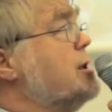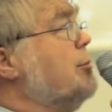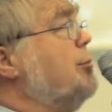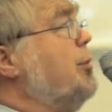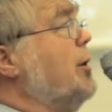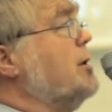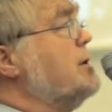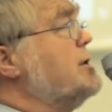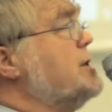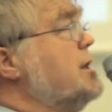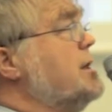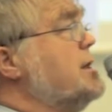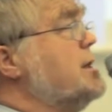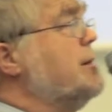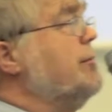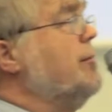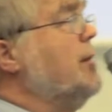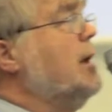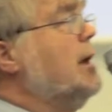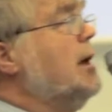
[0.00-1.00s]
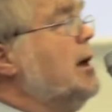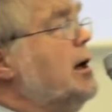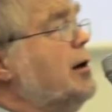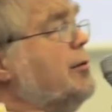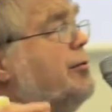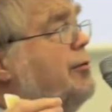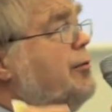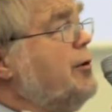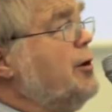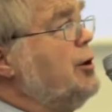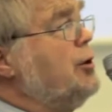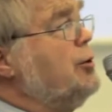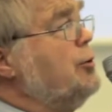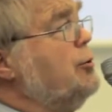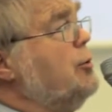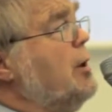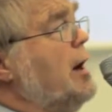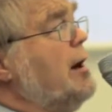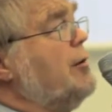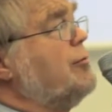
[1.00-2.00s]
and policies. A
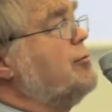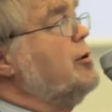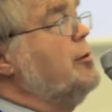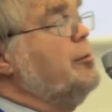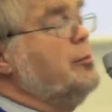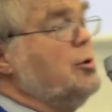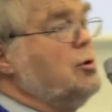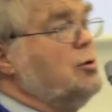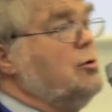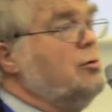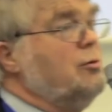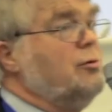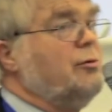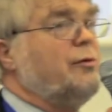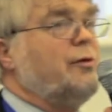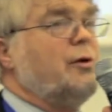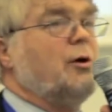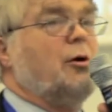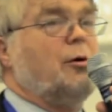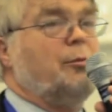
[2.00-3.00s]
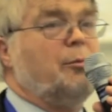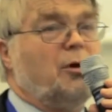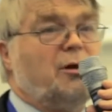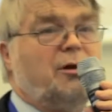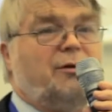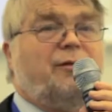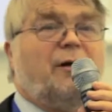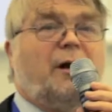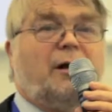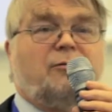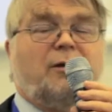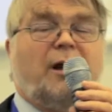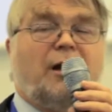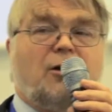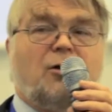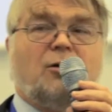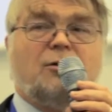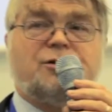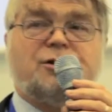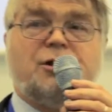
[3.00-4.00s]
few have removed or modified
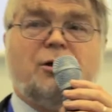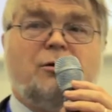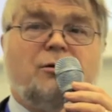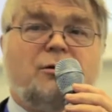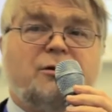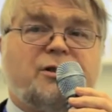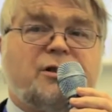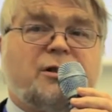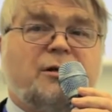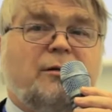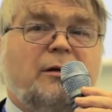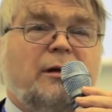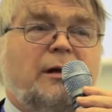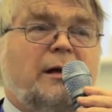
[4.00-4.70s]
rent controls,